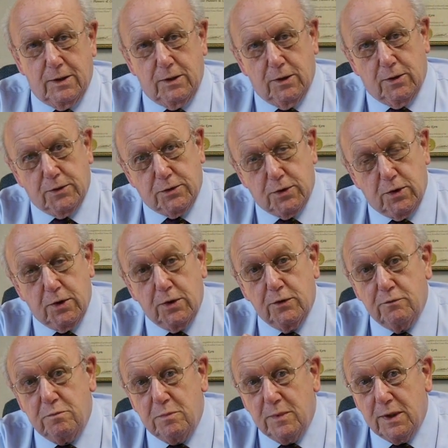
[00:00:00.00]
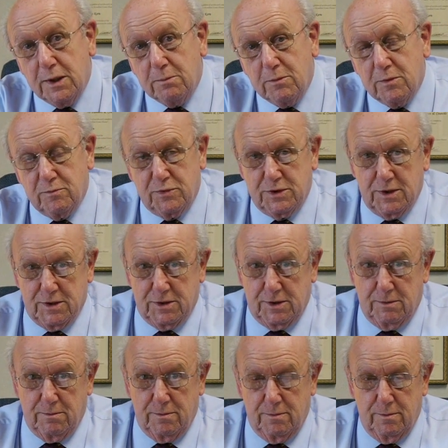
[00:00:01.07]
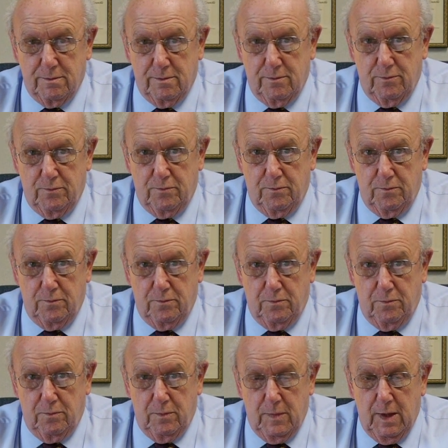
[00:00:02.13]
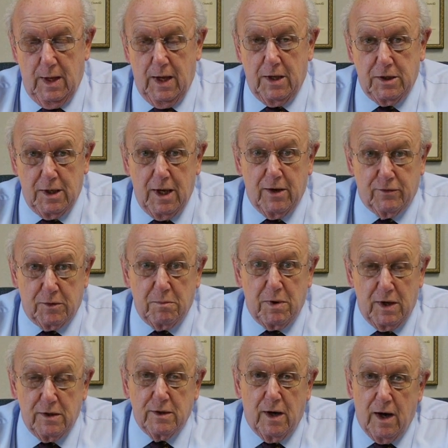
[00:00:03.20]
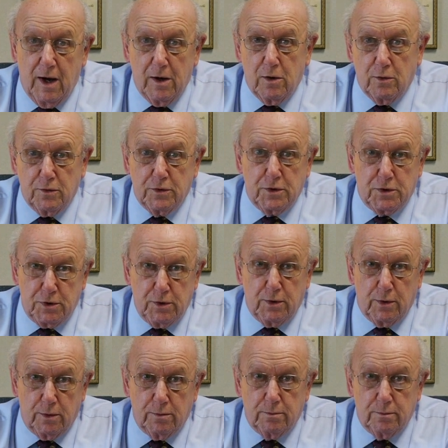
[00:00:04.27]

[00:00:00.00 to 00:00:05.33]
the alternative minimum system. And you have to pay the higher of the two.